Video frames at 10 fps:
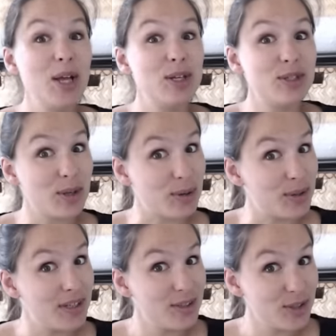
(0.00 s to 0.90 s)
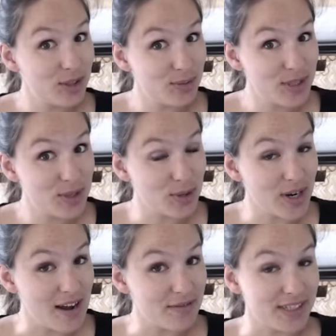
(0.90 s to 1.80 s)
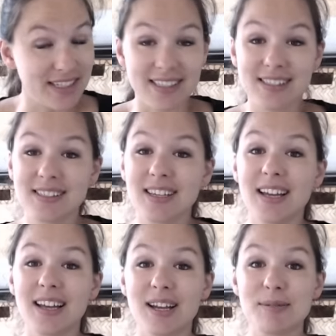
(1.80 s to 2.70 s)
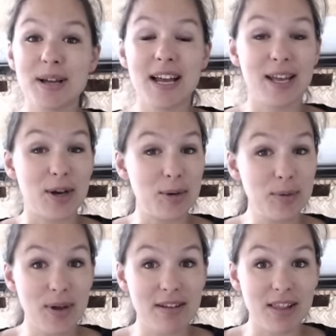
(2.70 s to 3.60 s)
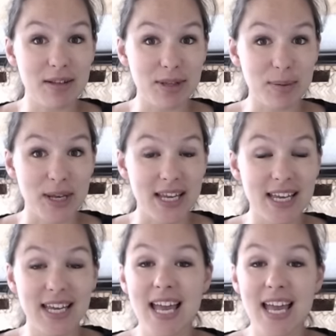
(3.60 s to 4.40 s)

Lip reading: So, nursery tour after this. I hope you have a lovely week.